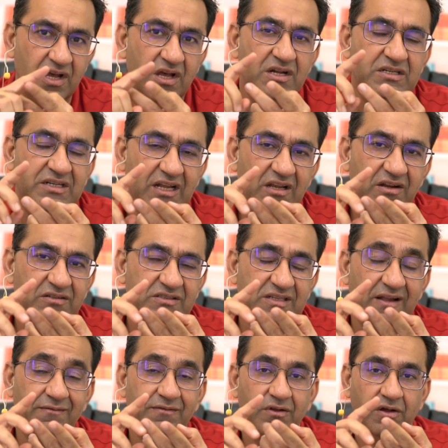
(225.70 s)
Tell
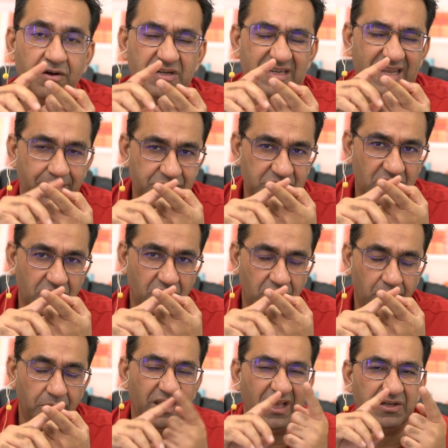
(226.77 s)
yourself your attempts are going
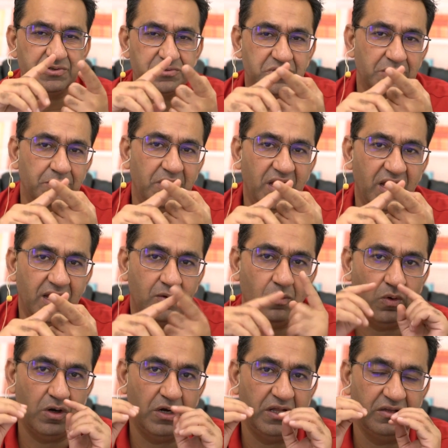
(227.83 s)
to be extremely high
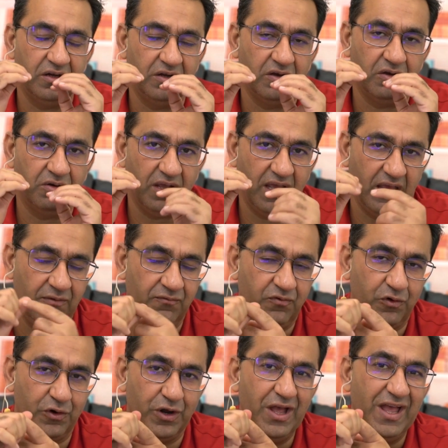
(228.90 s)
quality, that you're going to aim
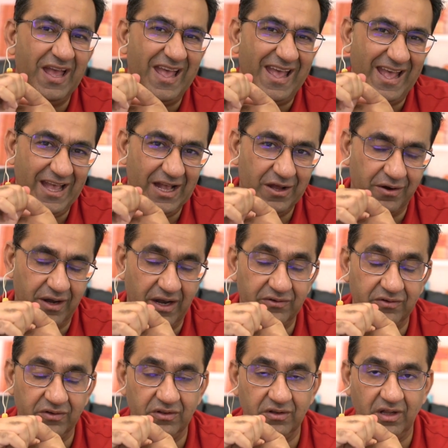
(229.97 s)
for A
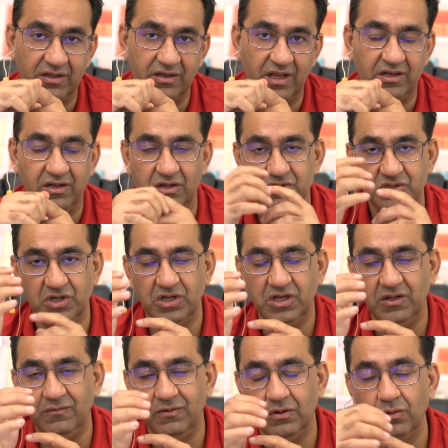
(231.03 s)
grades in your
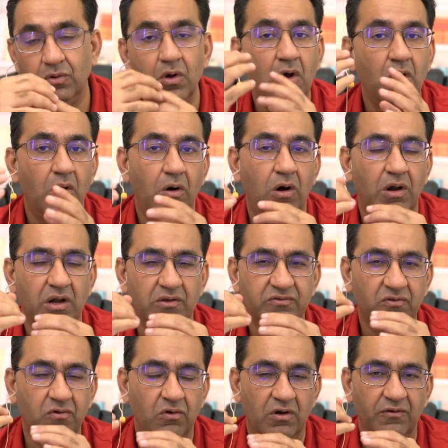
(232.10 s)
journey view or a
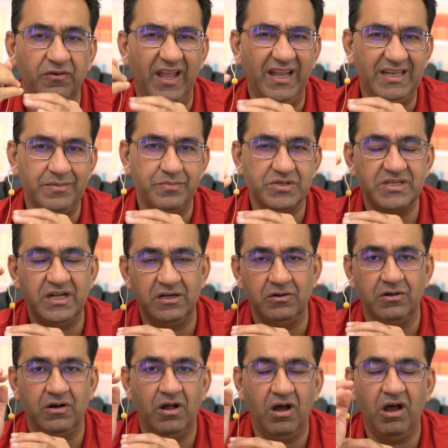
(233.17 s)
score of 80%
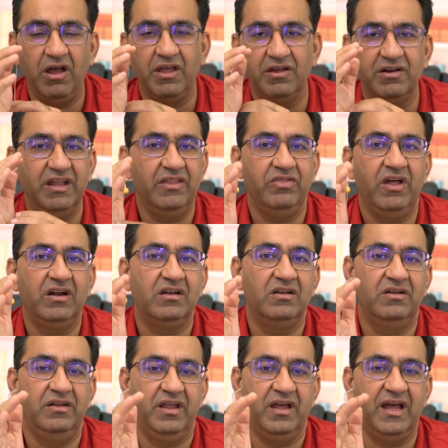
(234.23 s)
or higher in that
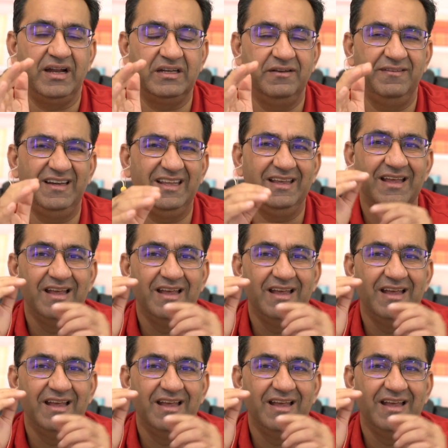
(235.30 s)
learning activity.